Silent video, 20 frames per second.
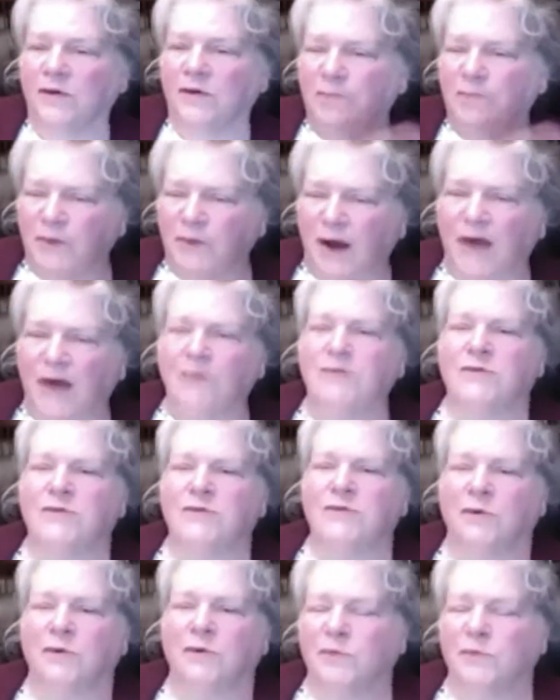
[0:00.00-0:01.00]
your
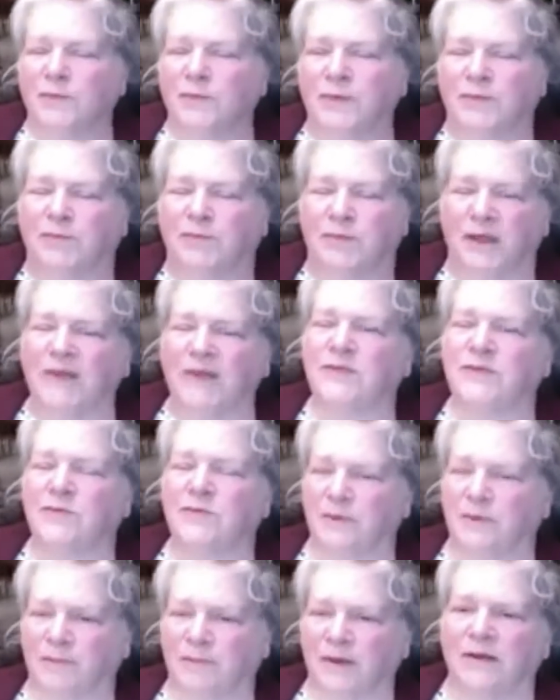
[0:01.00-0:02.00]
household would be
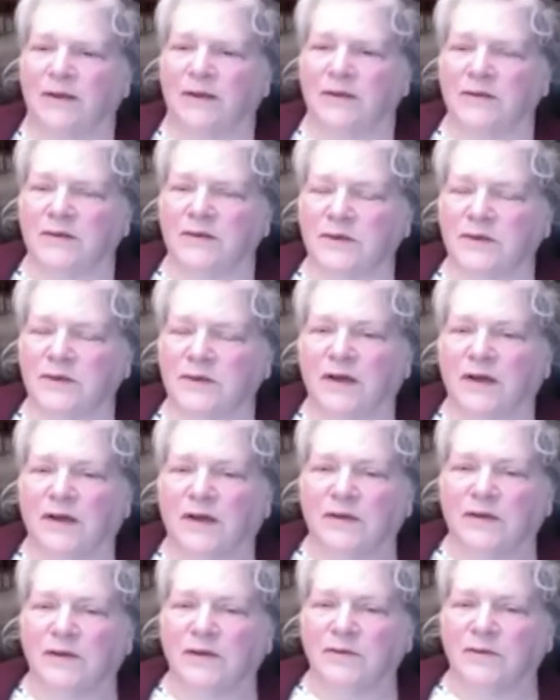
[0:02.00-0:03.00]
blessed with abundance.
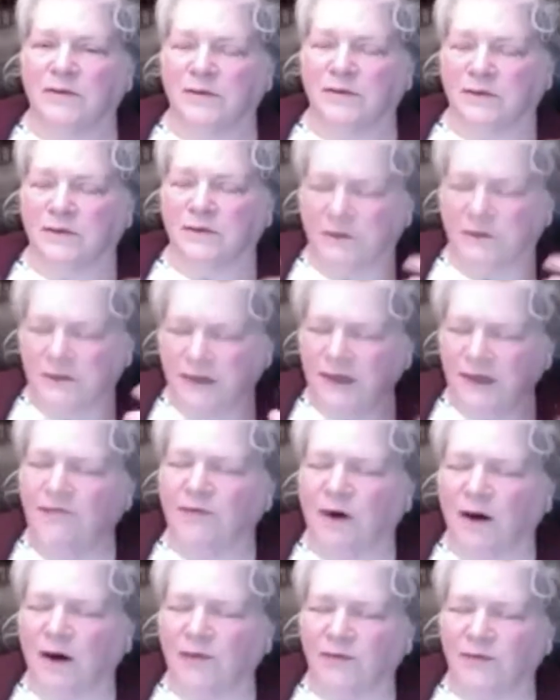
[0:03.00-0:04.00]
You leave
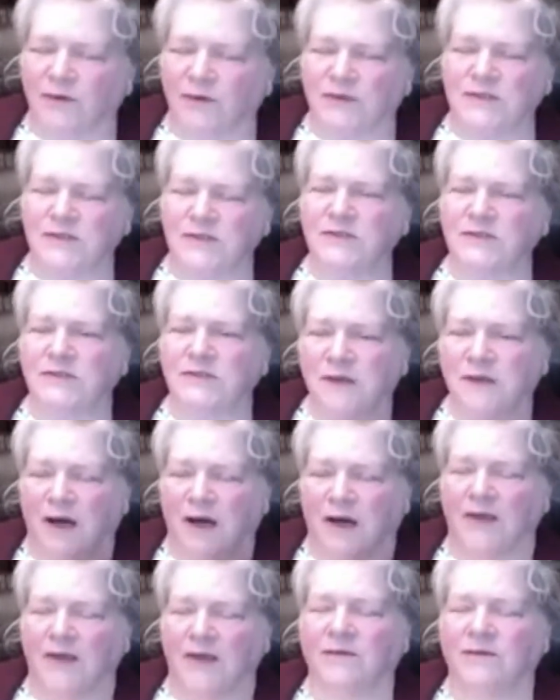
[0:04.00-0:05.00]
offerings. This is
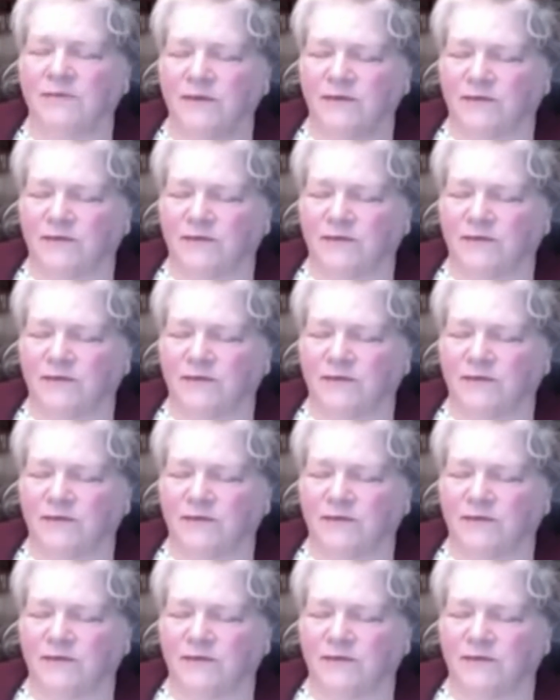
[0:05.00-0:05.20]
kind of the